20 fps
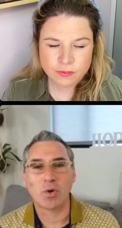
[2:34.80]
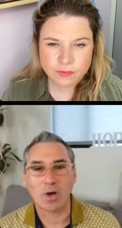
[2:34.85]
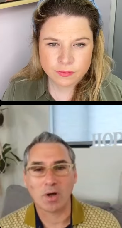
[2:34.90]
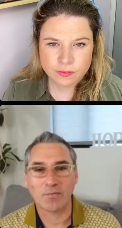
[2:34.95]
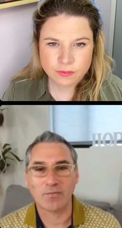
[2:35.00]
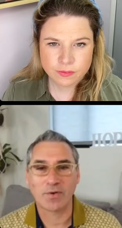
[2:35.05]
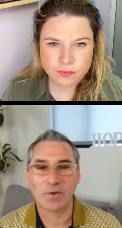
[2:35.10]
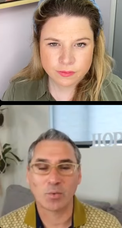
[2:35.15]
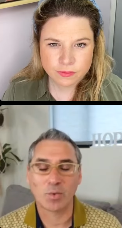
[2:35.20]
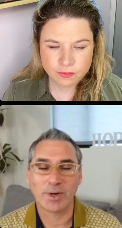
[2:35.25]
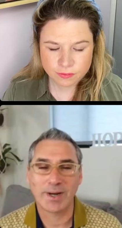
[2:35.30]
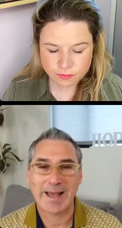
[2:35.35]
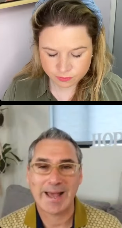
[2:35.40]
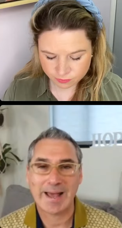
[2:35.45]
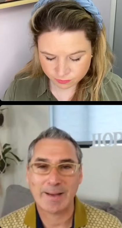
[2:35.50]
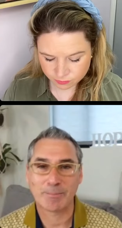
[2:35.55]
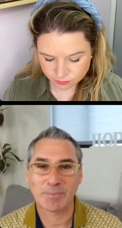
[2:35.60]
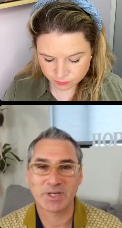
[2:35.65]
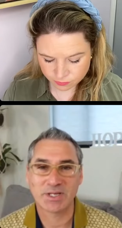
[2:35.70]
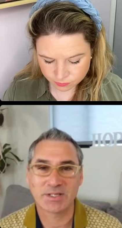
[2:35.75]
Speaker 1: often what
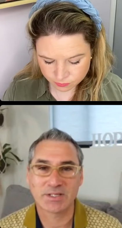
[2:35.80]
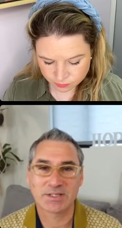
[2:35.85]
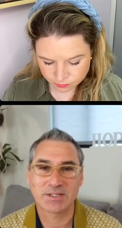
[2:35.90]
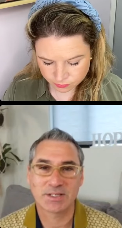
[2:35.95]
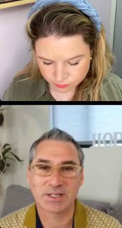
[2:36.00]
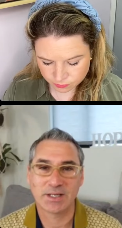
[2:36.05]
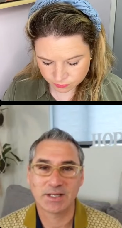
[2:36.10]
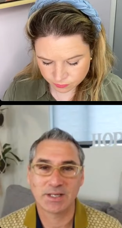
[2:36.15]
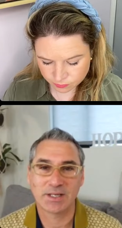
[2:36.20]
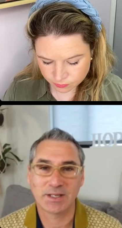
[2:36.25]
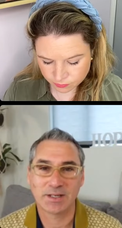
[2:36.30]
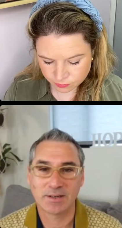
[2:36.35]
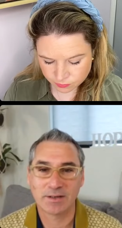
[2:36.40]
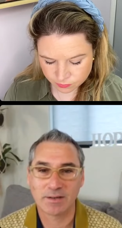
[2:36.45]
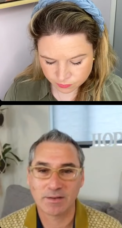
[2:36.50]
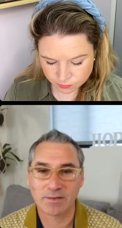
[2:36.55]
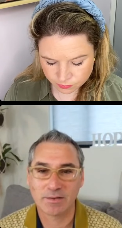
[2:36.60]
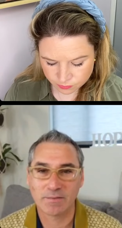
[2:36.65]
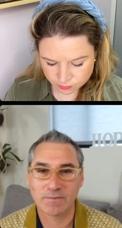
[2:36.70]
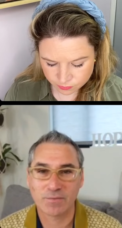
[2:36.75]
happens
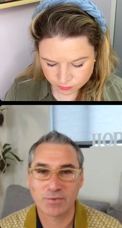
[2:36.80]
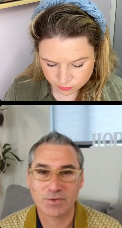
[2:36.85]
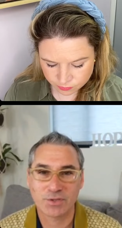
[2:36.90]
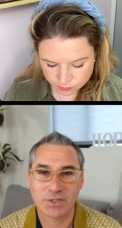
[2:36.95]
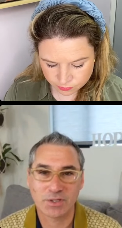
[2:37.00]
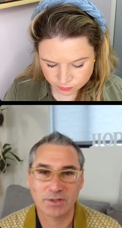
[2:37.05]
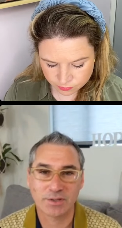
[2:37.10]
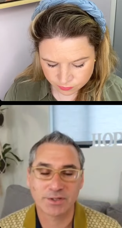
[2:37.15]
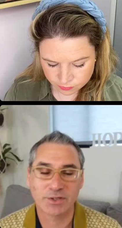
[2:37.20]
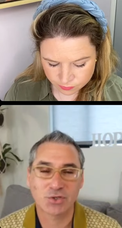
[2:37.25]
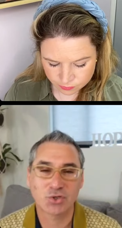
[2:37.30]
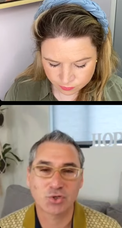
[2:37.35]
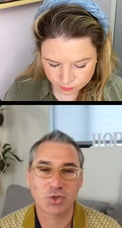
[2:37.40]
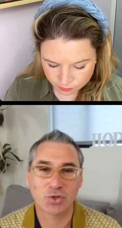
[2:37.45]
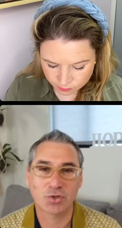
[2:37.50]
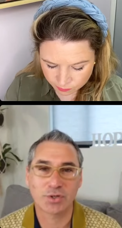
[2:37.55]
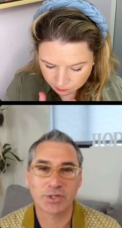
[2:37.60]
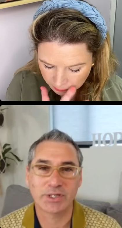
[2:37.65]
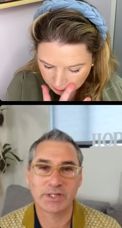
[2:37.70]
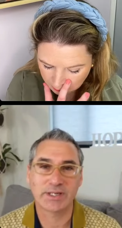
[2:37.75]
in the fertility
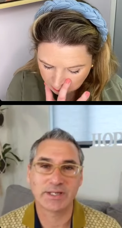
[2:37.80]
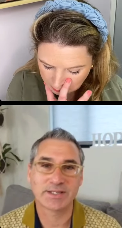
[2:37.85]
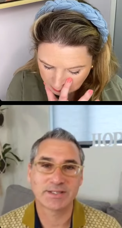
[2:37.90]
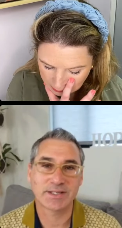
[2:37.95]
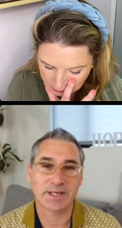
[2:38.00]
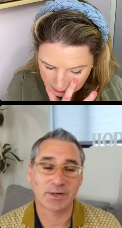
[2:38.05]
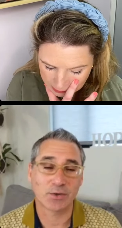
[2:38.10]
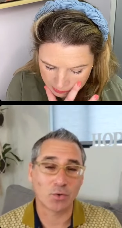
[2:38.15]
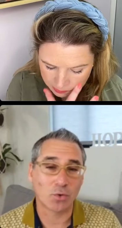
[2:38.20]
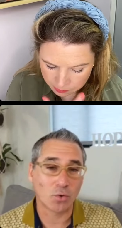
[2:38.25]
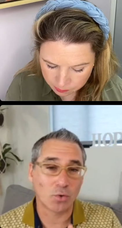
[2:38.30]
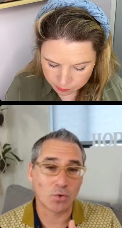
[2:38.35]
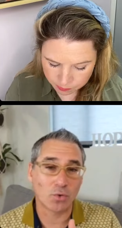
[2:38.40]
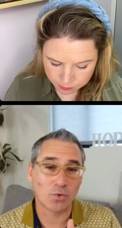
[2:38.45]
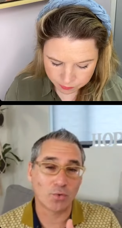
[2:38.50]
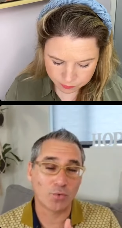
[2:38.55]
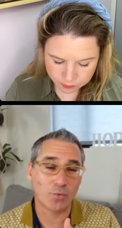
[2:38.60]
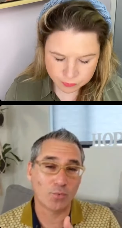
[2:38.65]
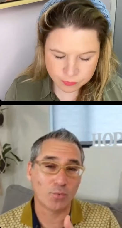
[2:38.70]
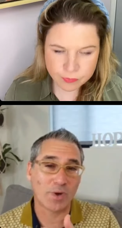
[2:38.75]
journey is that
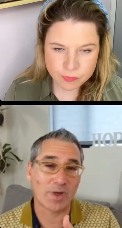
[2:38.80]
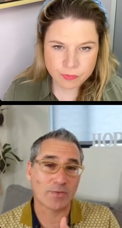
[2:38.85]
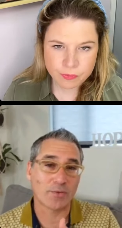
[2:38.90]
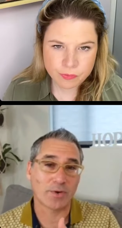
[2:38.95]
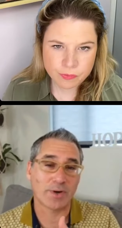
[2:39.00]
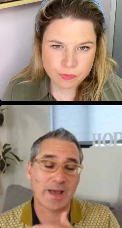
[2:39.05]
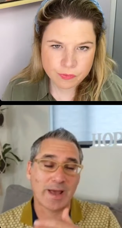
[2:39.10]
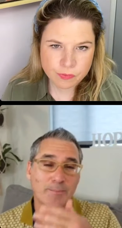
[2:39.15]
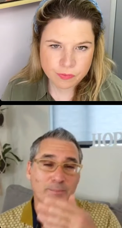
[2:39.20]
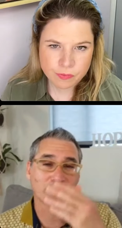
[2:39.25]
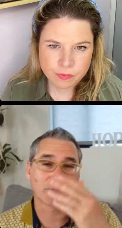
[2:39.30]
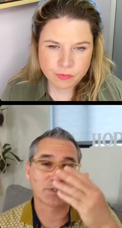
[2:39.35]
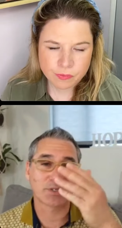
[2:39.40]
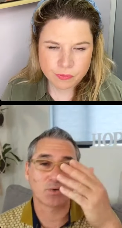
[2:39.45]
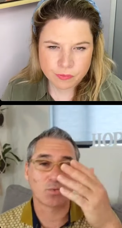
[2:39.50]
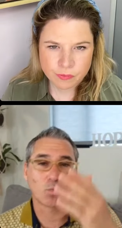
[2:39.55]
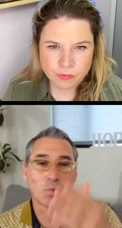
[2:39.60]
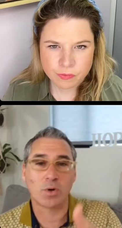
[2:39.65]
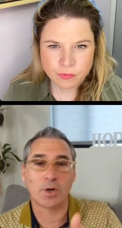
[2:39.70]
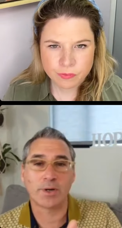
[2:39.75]
whether it happens
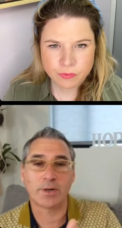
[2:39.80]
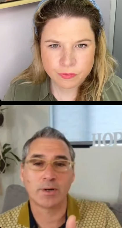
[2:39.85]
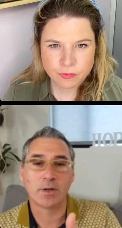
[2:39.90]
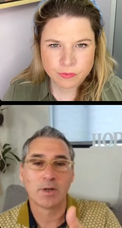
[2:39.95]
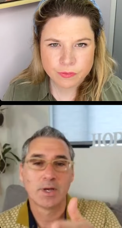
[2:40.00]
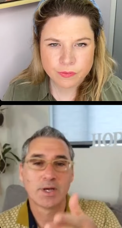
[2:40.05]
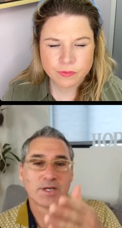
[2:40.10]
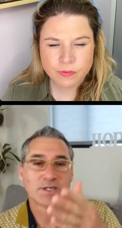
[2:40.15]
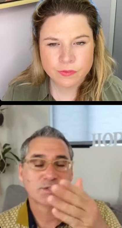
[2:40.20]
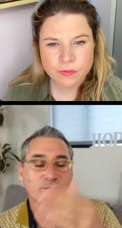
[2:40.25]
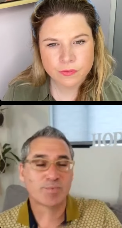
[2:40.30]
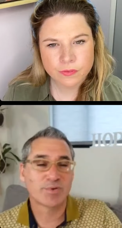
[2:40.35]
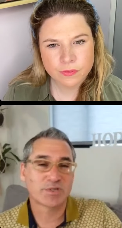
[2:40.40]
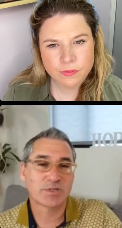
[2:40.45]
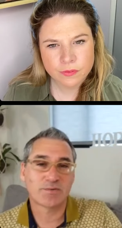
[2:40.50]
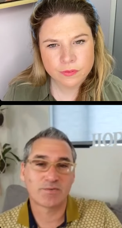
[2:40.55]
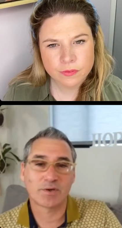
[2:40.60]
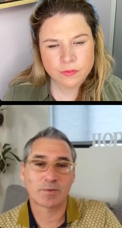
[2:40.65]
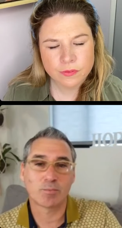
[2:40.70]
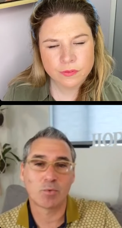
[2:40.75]
in one
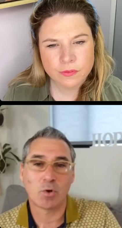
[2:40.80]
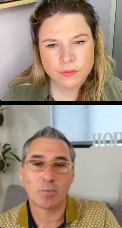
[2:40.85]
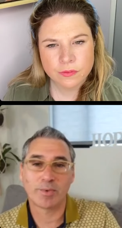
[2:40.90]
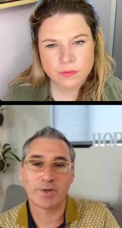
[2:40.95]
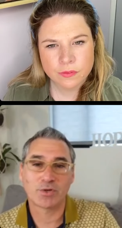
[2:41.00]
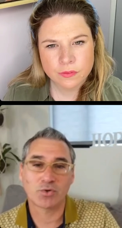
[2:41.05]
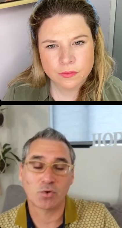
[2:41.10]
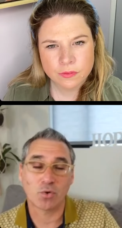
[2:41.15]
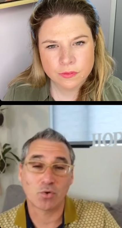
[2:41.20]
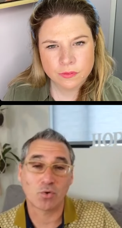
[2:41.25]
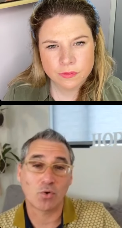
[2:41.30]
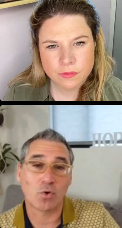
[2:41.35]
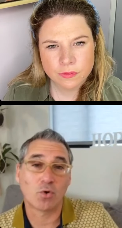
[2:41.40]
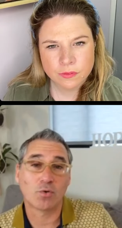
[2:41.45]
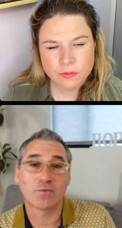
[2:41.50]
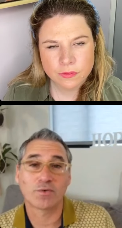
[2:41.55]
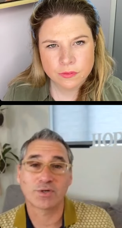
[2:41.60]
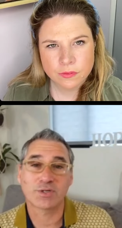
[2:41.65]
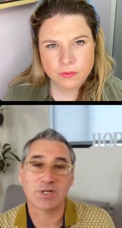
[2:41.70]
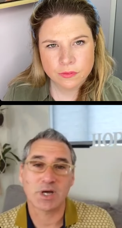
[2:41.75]
specific moment or
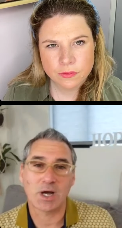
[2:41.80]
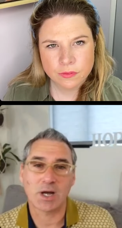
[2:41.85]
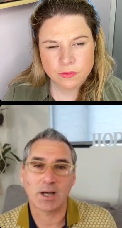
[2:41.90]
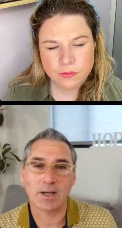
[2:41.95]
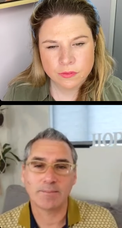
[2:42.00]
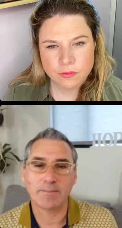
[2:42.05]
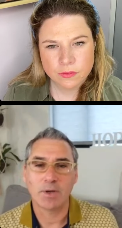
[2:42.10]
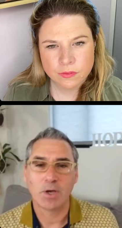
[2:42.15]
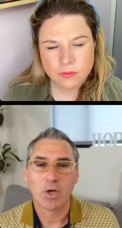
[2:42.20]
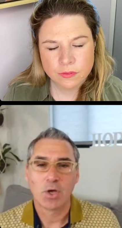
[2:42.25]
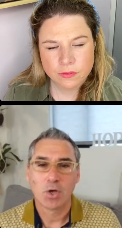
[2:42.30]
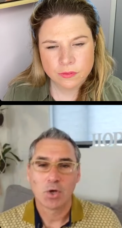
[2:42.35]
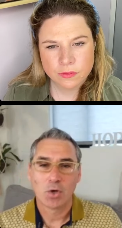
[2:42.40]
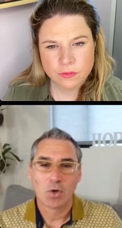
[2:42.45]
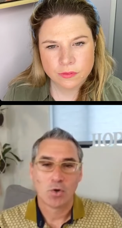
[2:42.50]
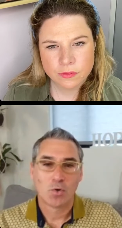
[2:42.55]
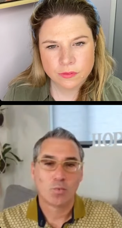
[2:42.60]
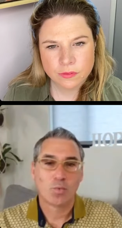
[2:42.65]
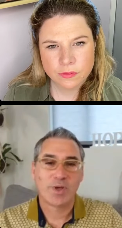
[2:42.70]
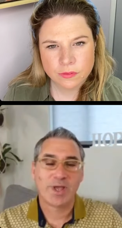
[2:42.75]
over time,
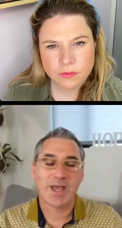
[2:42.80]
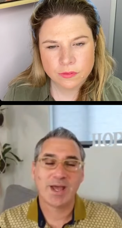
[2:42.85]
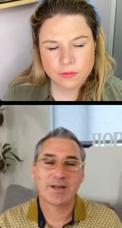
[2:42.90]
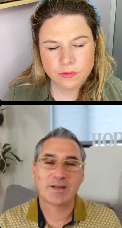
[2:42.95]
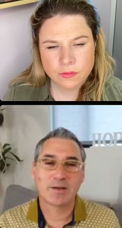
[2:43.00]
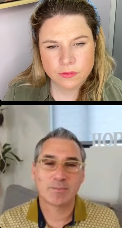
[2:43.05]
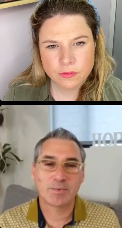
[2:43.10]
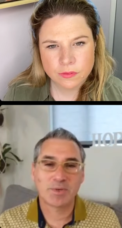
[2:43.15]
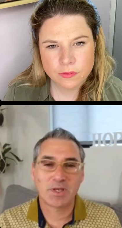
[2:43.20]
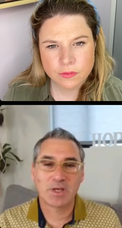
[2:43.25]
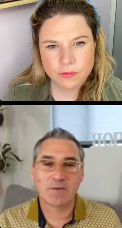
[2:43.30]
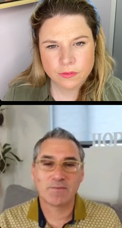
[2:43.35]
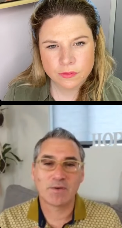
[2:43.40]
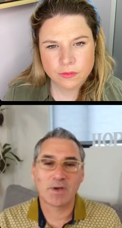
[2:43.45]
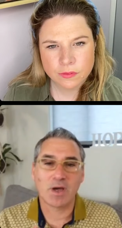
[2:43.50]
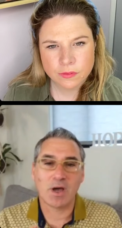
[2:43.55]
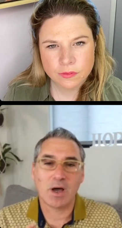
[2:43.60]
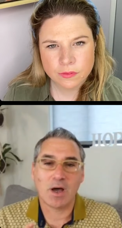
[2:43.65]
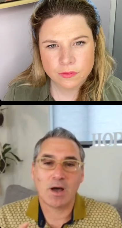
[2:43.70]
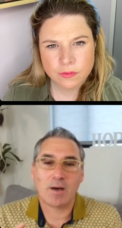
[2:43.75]
we end up
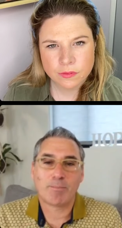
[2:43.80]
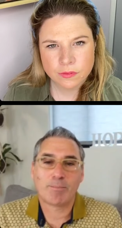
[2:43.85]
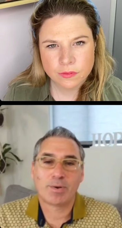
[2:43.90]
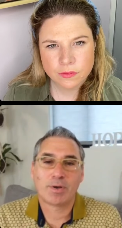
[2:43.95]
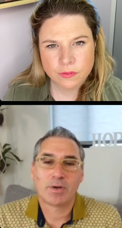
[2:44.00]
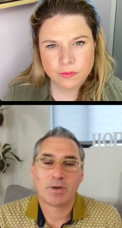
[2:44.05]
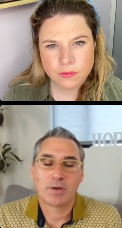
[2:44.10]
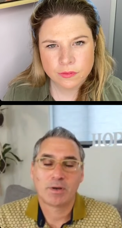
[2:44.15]
giving up,